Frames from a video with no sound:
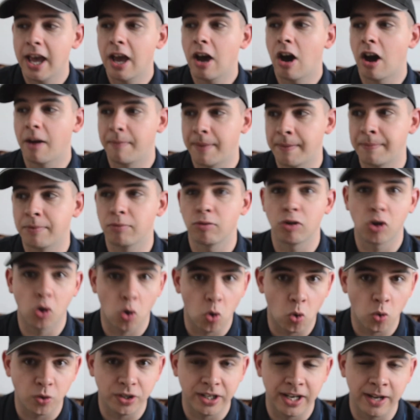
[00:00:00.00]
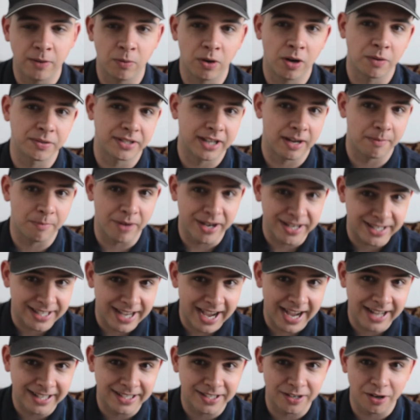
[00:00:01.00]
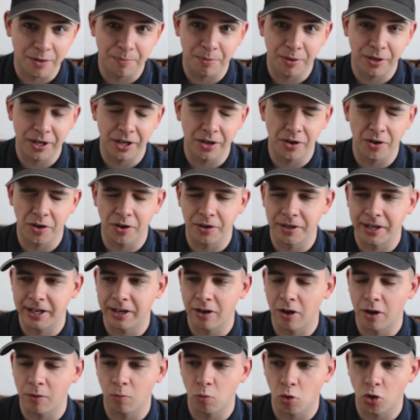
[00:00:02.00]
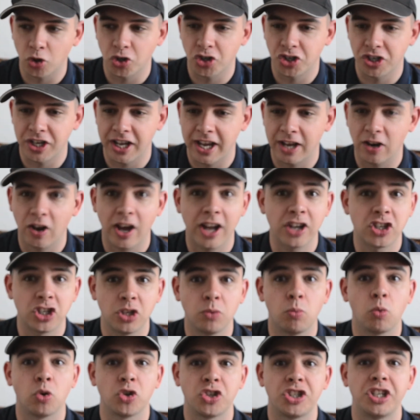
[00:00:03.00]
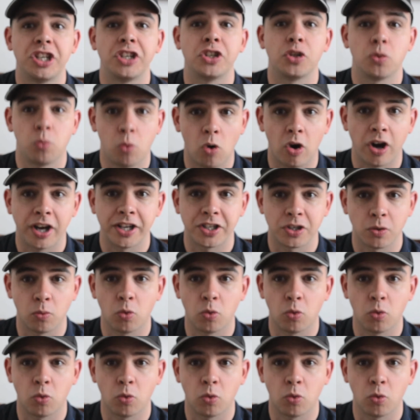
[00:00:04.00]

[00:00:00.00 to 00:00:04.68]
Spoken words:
I remember recording it when I was down at my dad's and I put it on and I watched it, and I actually watched it twice.